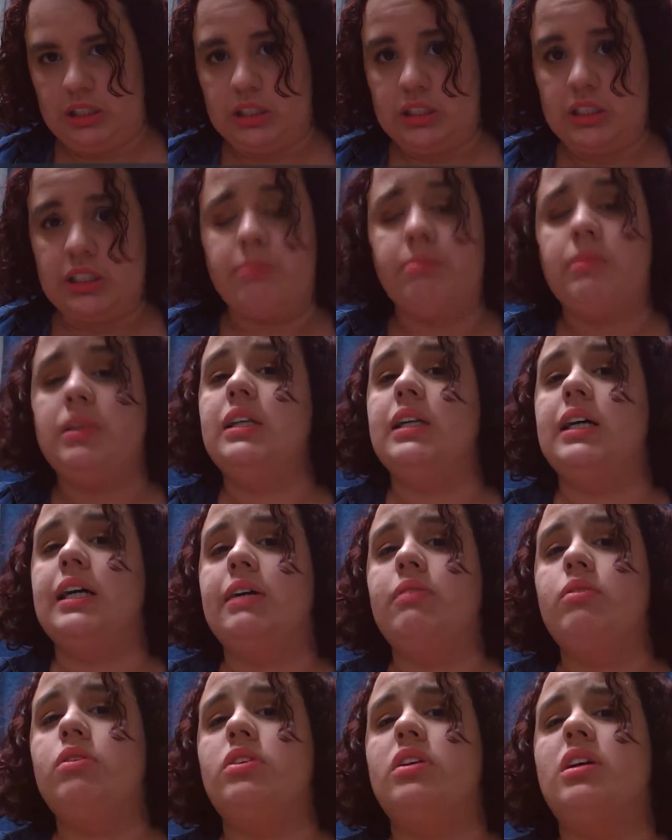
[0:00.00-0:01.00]
is something
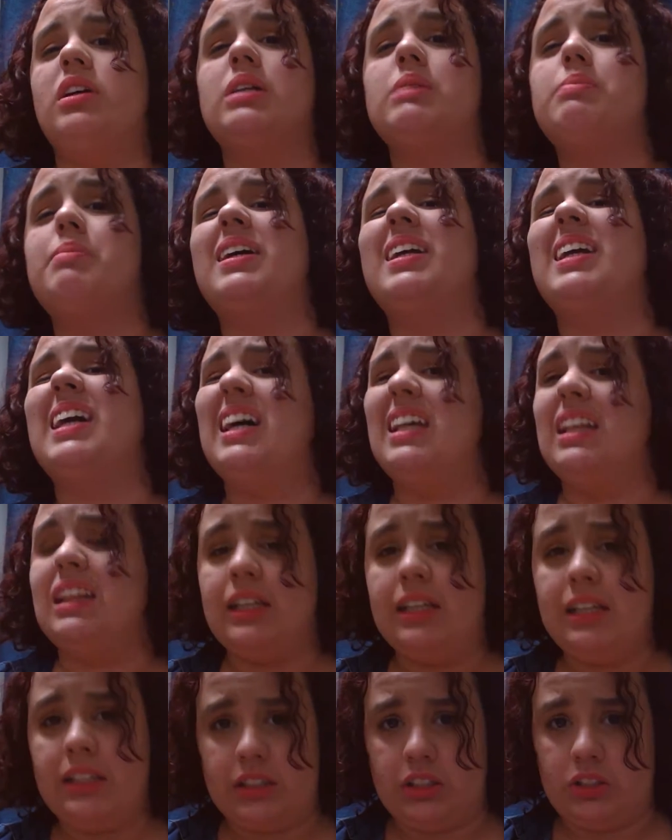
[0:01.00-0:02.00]
I will talk about at
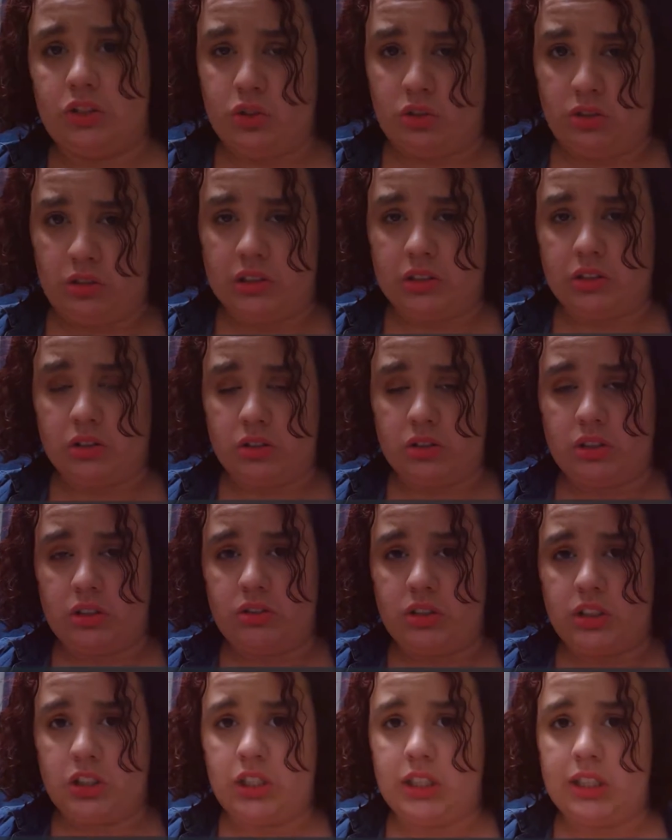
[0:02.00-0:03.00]
length during the course
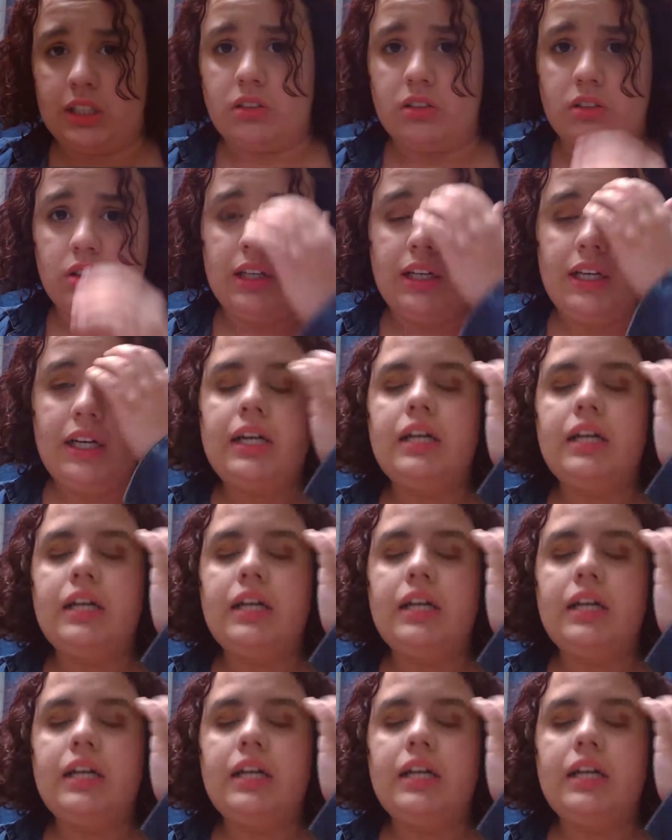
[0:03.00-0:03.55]
of this channel,